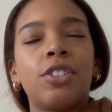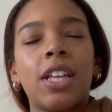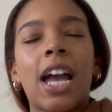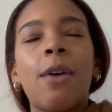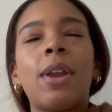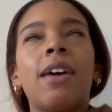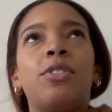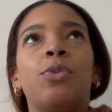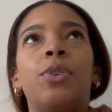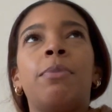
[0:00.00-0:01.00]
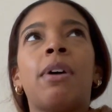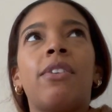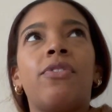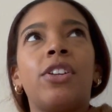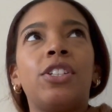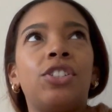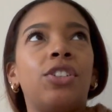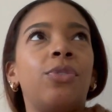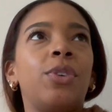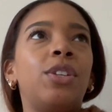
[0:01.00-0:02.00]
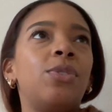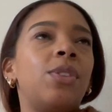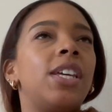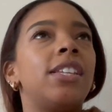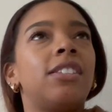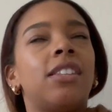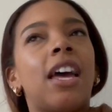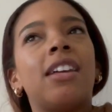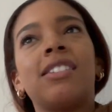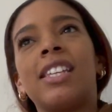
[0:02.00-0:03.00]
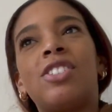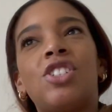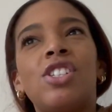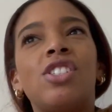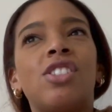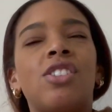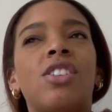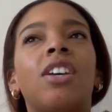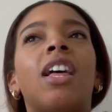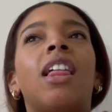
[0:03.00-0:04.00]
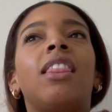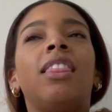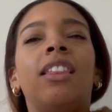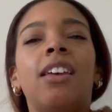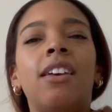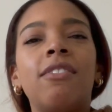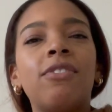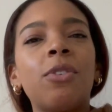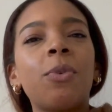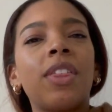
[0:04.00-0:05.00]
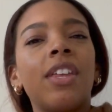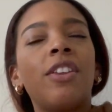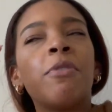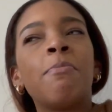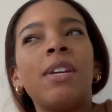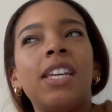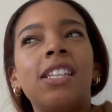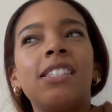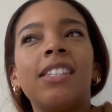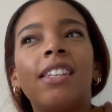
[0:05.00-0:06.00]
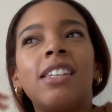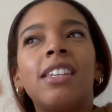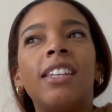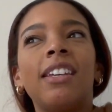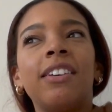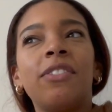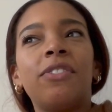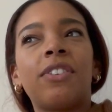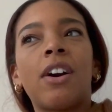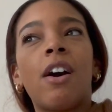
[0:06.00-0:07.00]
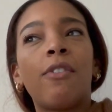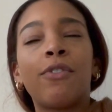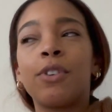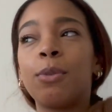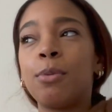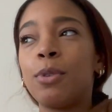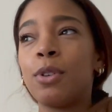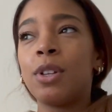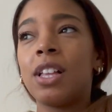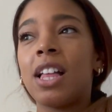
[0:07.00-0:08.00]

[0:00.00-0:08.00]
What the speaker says: Like I would have to rebuy furniture and redo this and that, and it's like, just live within your means and live comfortable